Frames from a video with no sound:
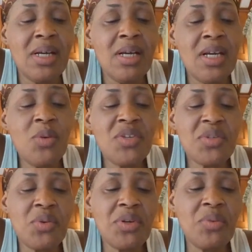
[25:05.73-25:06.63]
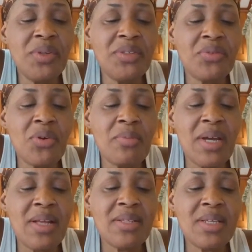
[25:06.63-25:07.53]
It was a whirlwind
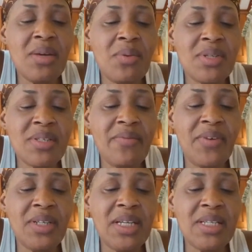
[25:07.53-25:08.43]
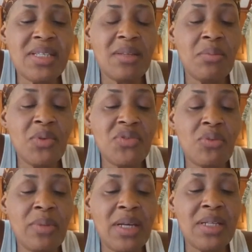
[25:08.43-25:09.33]
romance. He was the funniest and the most
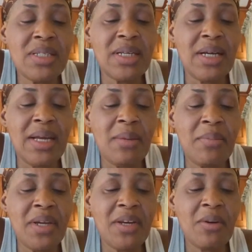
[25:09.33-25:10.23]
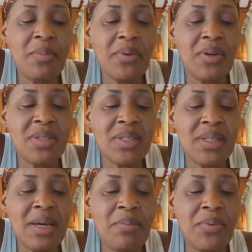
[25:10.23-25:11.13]
romantic guy I had met up until
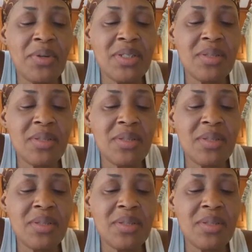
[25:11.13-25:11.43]
that point.